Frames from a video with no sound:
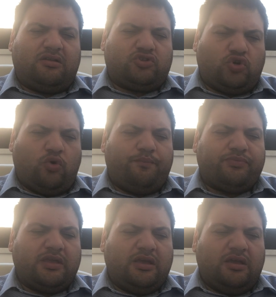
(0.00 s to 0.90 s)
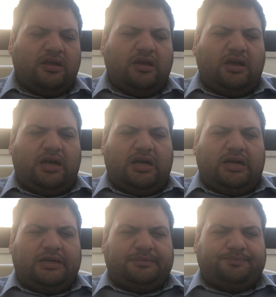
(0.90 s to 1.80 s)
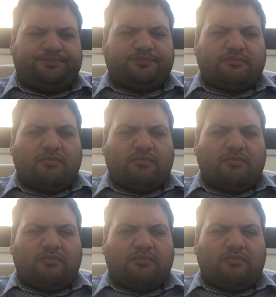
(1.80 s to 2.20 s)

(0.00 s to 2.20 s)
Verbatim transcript: So, um,